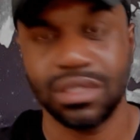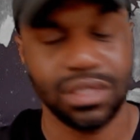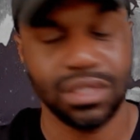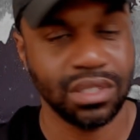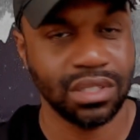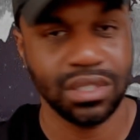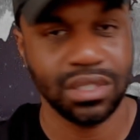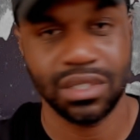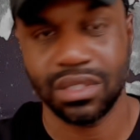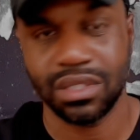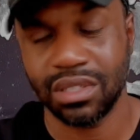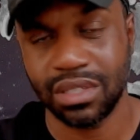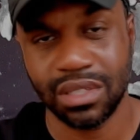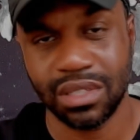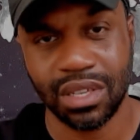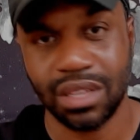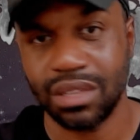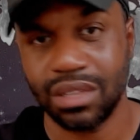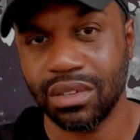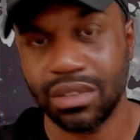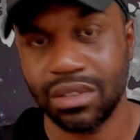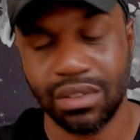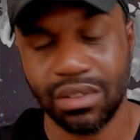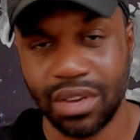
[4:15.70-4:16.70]
is
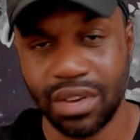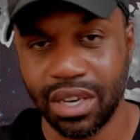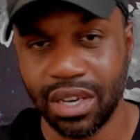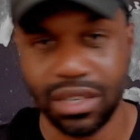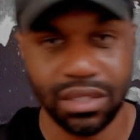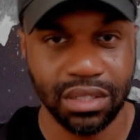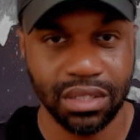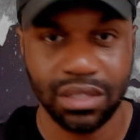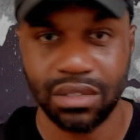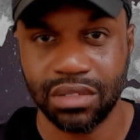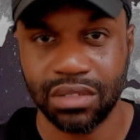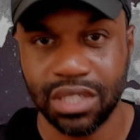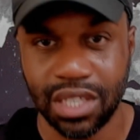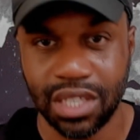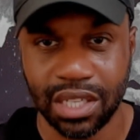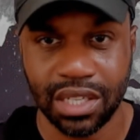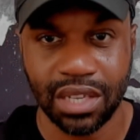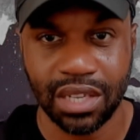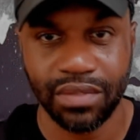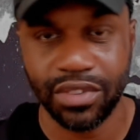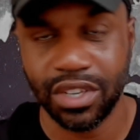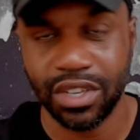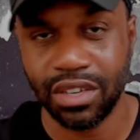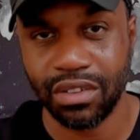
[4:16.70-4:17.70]
another great, go check
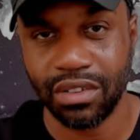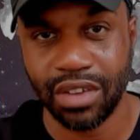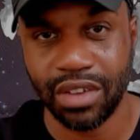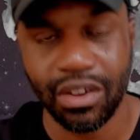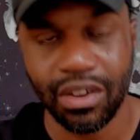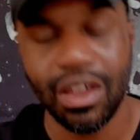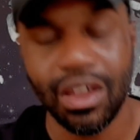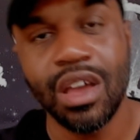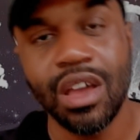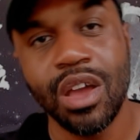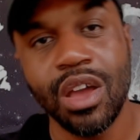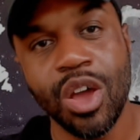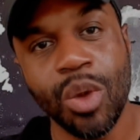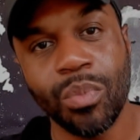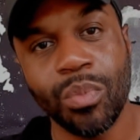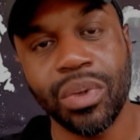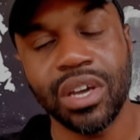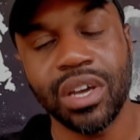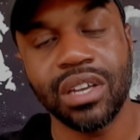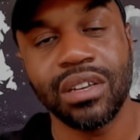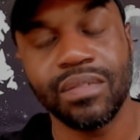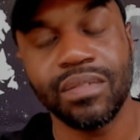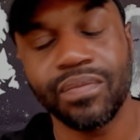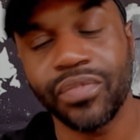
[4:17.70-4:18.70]
that video out.
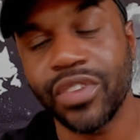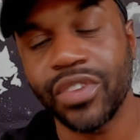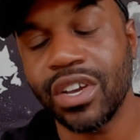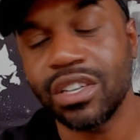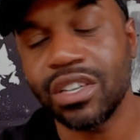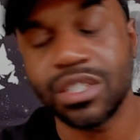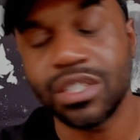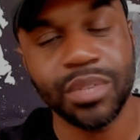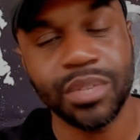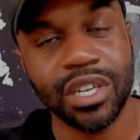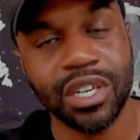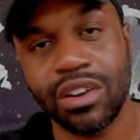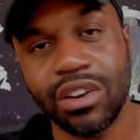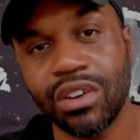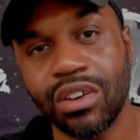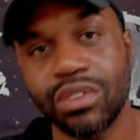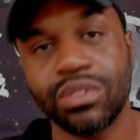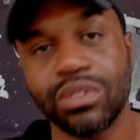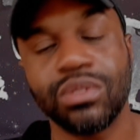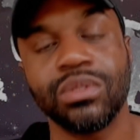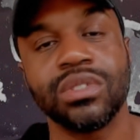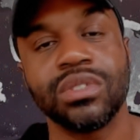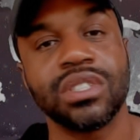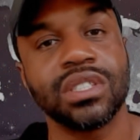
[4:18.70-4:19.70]
But the 100 meter
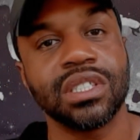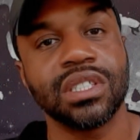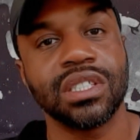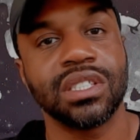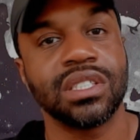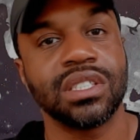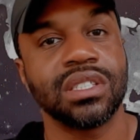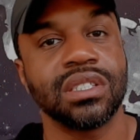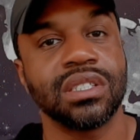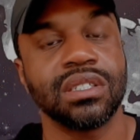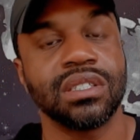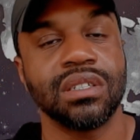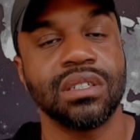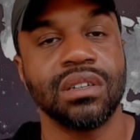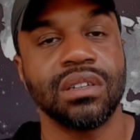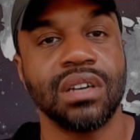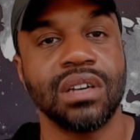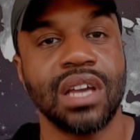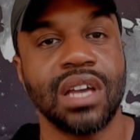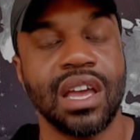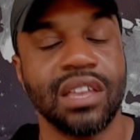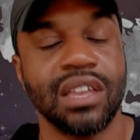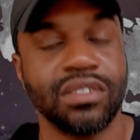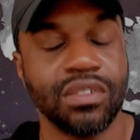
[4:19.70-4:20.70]
hurdles
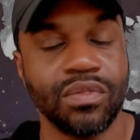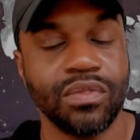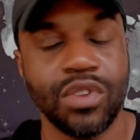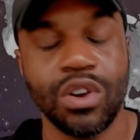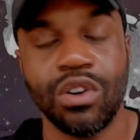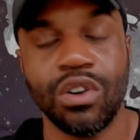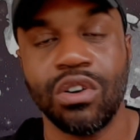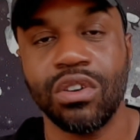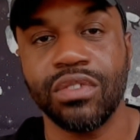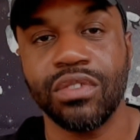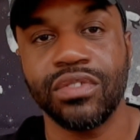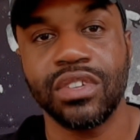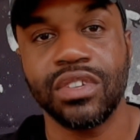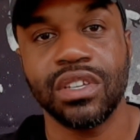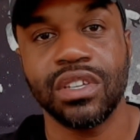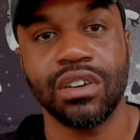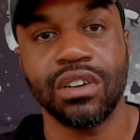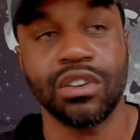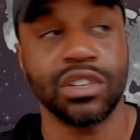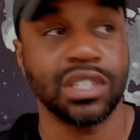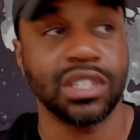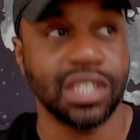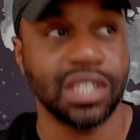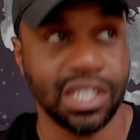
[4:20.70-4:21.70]
has evolved,
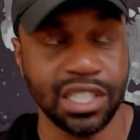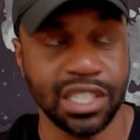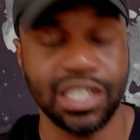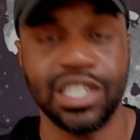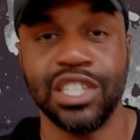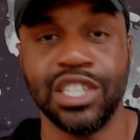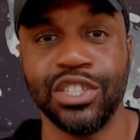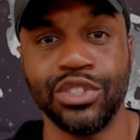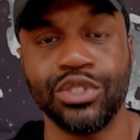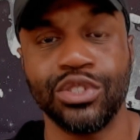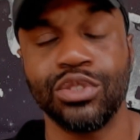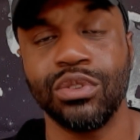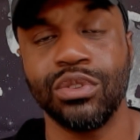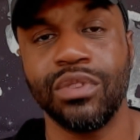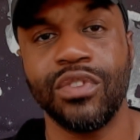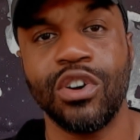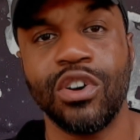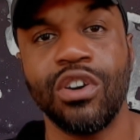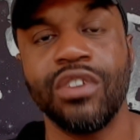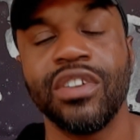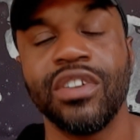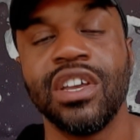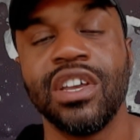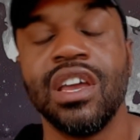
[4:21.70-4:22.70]
or continues to
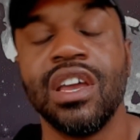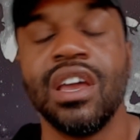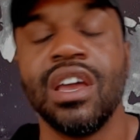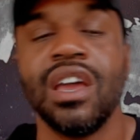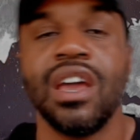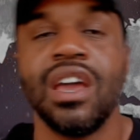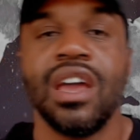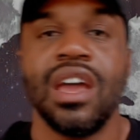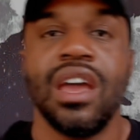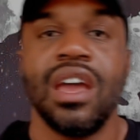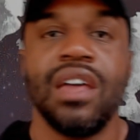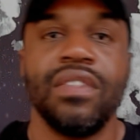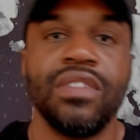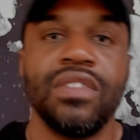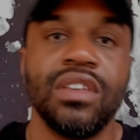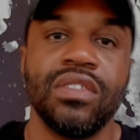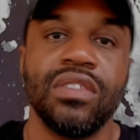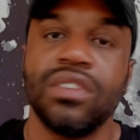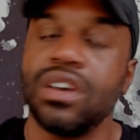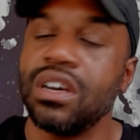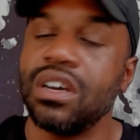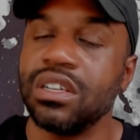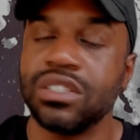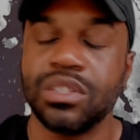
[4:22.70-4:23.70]
evolve. And then
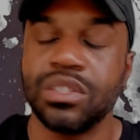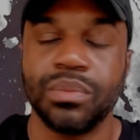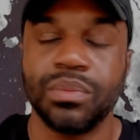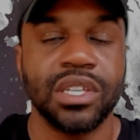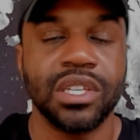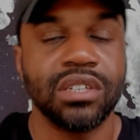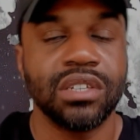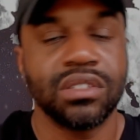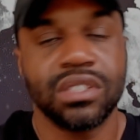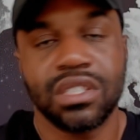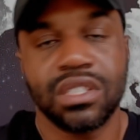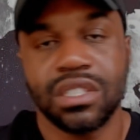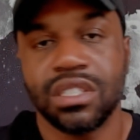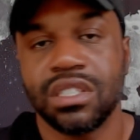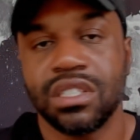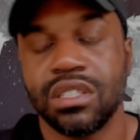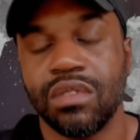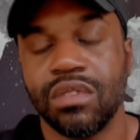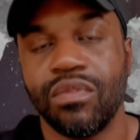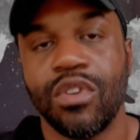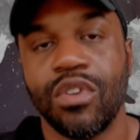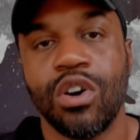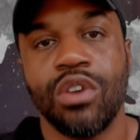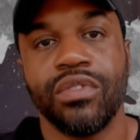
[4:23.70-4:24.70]
the 100 meters is just
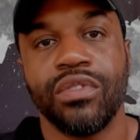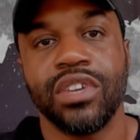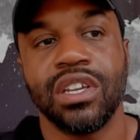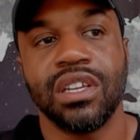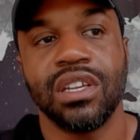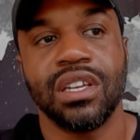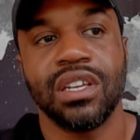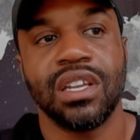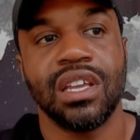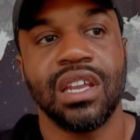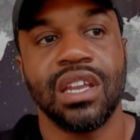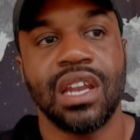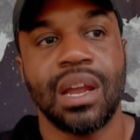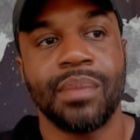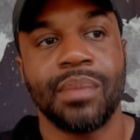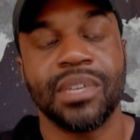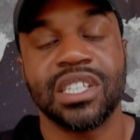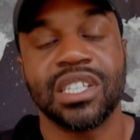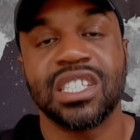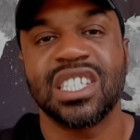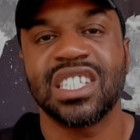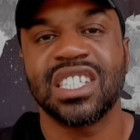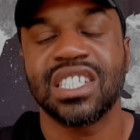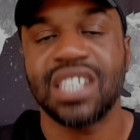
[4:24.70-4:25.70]
evolving, and I'm
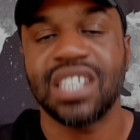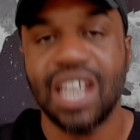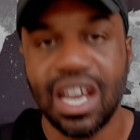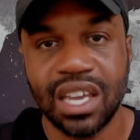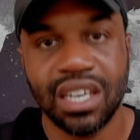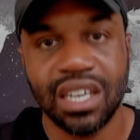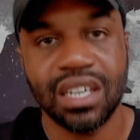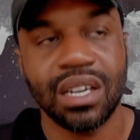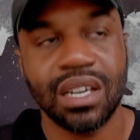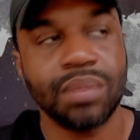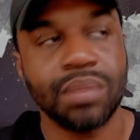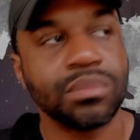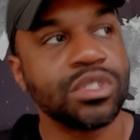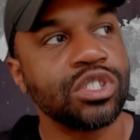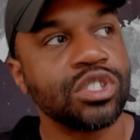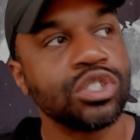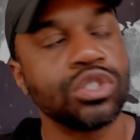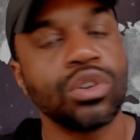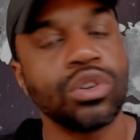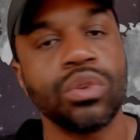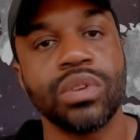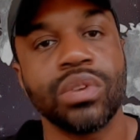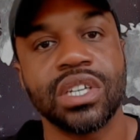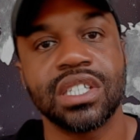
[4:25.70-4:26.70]
excited. I'm
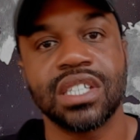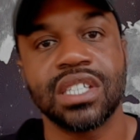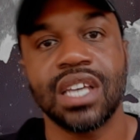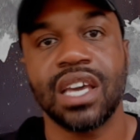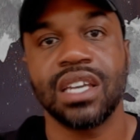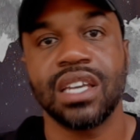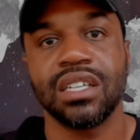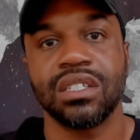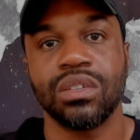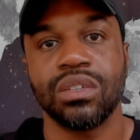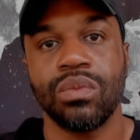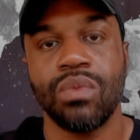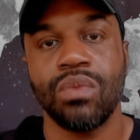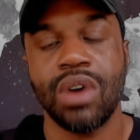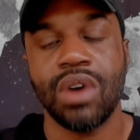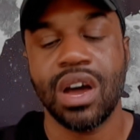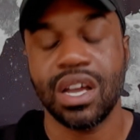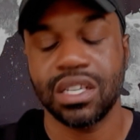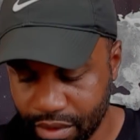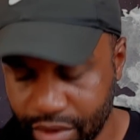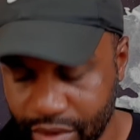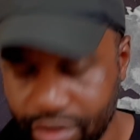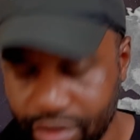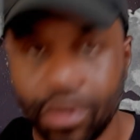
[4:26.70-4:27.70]
so excited to
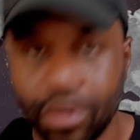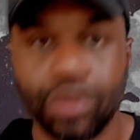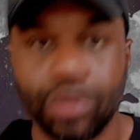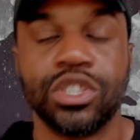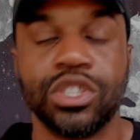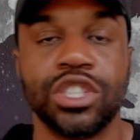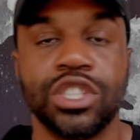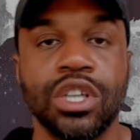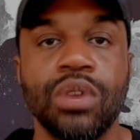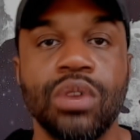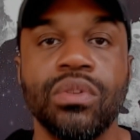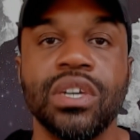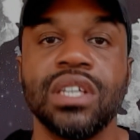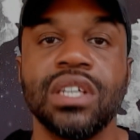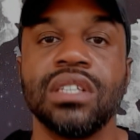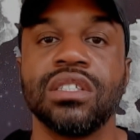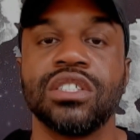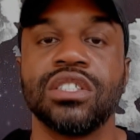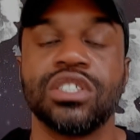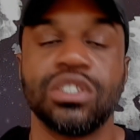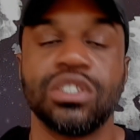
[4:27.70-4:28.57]
watch. So showing